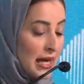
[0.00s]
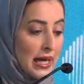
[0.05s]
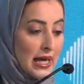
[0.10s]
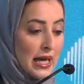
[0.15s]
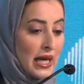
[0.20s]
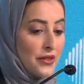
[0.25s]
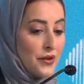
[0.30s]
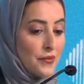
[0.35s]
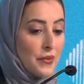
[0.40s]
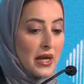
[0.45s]

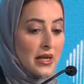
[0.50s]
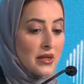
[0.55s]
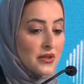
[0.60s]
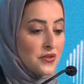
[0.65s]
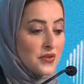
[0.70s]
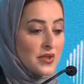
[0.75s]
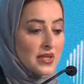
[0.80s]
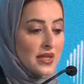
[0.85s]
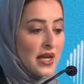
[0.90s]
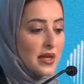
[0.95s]
And the
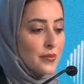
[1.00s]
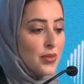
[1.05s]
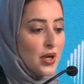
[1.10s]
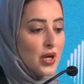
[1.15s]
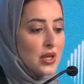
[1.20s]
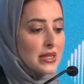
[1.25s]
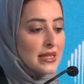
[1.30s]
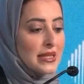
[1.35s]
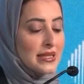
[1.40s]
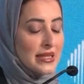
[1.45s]
regulatory
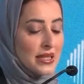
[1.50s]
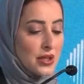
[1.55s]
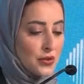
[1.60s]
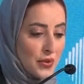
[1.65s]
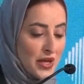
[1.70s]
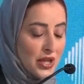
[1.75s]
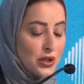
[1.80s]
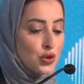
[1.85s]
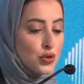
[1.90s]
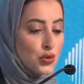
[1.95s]
sandbox is a
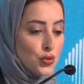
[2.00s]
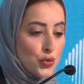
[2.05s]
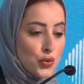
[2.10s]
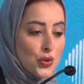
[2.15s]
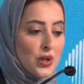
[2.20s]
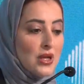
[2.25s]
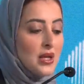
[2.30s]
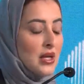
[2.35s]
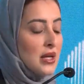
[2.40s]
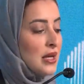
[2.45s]
great
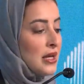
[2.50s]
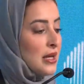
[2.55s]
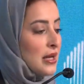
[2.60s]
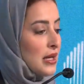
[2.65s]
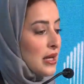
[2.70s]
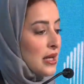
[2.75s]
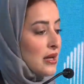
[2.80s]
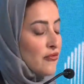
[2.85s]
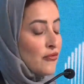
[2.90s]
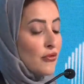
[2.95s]
tool.
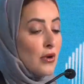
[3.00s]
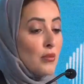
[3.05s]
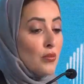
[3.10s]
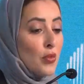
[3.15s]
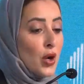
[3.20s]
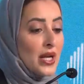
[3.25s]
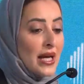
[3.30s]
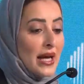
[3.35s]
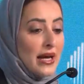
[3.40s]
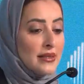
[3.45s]
From
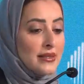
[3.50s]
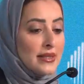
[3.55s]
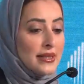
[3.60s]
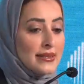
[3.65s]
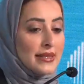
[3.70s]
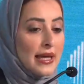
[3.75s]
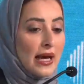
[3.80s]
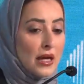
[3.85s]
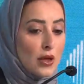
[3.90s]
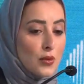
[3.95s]
one end,
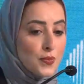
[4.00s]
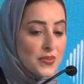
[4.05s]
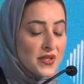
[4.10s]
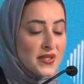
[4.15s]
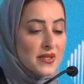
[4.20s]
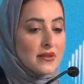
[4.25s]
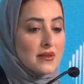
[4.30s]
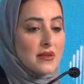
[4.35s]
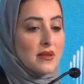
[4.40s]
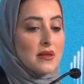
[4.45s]
it
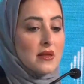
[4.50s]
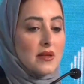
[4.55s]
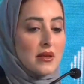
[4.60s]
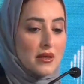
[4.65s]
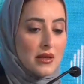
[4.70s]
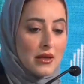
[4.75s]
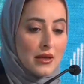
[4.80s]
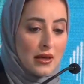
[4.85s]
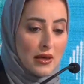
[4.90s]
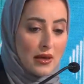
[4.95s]
helps
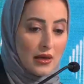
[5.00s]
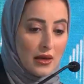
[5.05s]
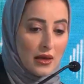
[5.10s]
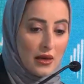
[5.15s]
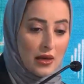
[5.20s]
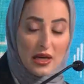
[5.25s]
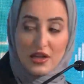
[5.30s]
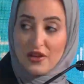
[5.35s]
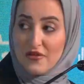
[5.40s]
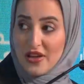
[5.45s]

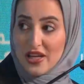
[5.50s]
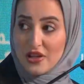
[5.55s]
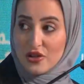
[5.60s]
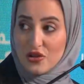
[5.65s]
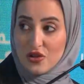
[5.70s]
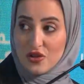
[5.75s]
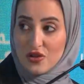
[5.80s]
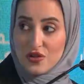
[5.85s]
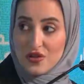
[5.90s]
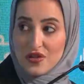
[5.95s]

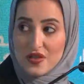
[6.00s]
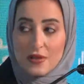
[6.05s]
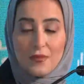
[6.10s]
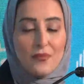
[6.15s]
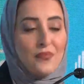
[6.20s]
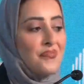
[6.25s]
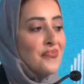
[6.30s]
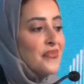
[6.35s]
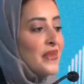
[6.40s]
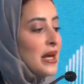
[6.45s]
innovators
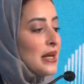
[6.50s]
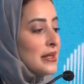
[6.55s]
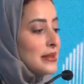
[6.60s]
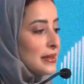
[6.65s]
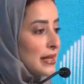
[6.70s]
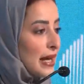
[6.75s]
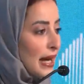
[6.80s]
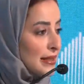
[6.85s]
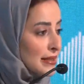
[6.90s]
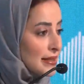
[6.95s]

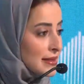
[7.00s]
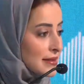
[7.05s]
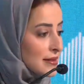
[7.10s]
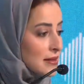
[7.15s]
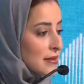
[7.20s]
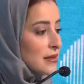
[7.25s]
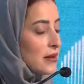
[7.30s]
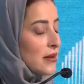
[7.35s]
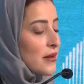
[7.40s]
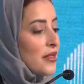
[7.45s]

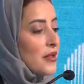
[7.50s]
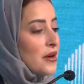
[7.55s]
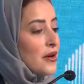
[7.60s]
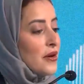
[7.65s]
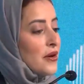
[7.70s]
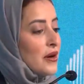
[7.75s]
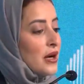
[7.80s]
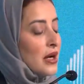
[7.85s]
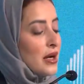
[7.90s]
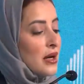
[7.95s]
test
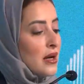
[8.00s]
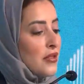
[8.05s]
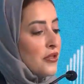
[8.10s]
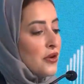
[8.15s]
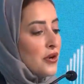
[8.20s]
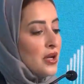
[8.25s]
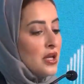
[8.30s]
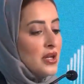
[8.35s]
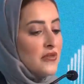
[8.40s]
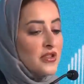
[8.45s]

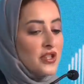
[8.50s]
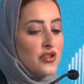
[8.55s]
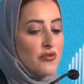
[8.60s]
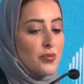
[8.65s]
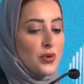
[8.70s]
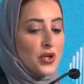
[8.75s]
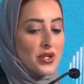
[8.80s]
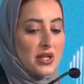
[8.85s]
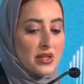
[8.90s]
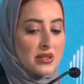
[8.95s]
their innovative
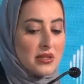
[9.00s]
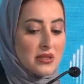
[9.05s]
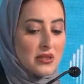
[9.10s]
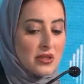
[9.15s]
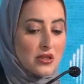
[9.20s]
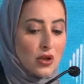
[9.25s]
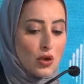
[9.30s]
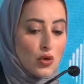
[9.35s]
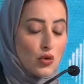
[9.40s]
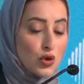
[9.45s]
products and
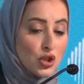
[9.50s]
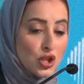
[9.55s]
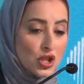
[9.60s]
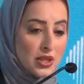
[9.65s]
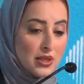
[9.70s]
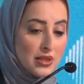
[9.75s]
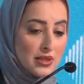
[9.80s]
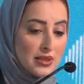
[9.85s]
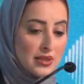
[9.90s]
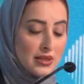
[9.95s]

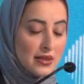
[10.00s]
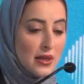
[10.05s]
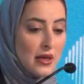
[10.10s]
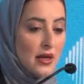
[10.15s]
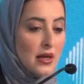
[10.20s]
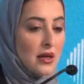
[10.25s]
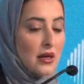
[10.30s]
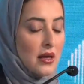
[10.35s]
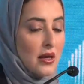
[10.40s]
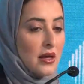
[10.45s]
solutions
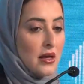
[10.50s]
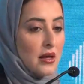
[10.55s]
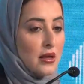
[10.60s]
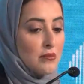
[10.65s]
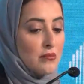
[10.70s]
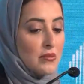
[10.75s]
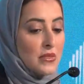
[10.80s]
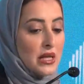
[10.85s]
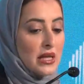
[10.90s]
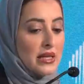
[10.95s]

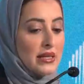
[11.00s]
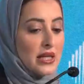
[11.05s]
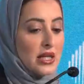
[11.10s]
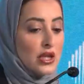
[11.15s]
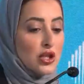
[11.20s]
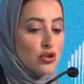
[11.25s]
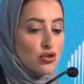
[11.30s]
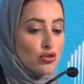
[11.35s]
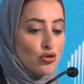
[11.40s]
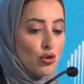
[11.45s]
in a
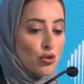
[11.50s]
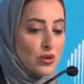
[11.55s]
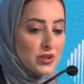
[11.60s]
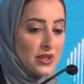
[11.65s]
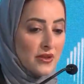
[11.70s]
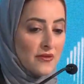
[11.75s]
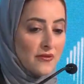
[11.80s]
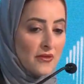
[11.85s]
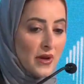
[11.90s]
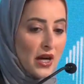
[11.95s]
controlled
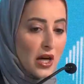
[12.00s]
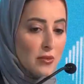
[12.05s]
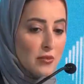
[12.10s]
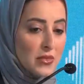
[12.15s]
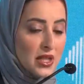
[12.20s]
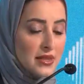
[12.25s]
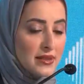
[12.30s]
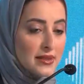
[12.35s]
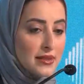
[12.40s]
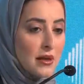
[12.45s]

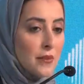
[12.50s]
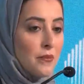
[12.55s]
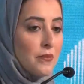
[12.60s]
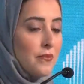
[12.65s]
environment.